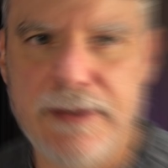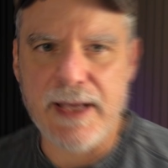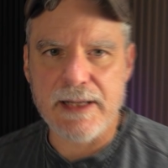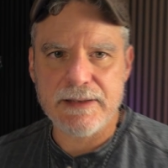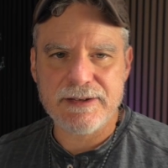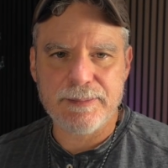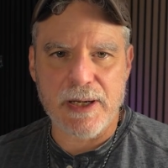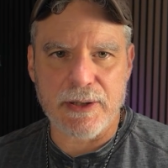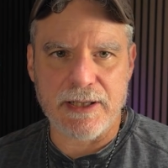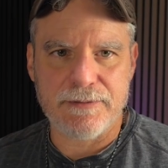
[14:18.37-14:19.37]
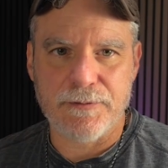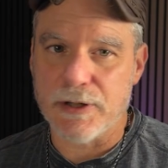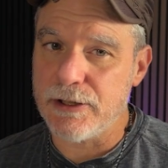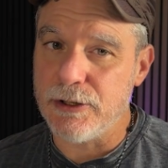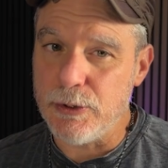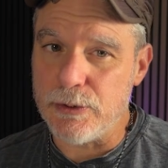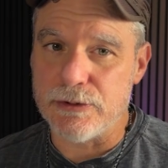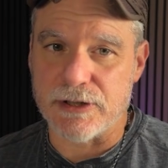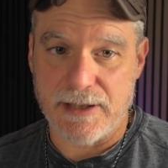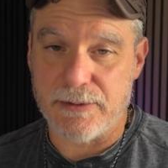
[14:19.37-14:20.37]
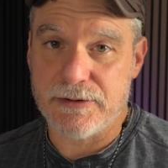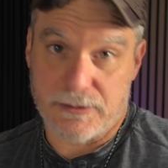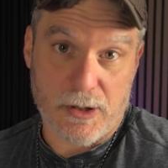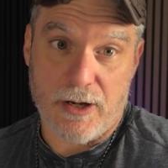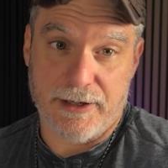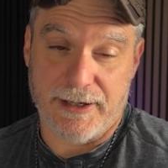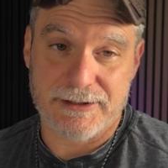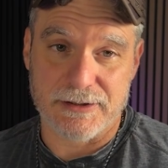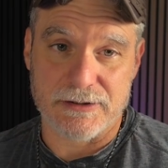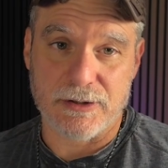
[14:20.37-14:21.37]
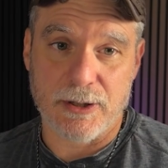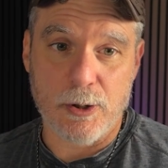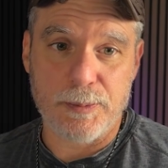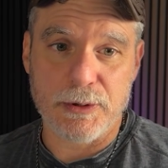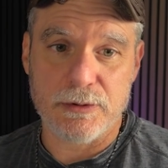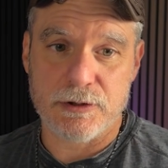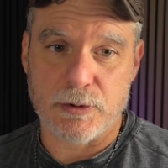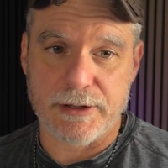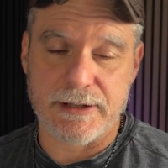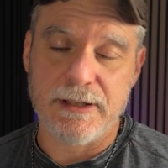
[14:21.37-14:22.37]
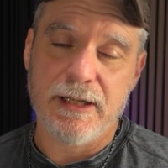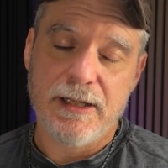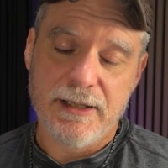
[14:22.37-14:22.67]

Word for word: That is about it for the news. That was a lot, actually. So I hope you enjoyed it.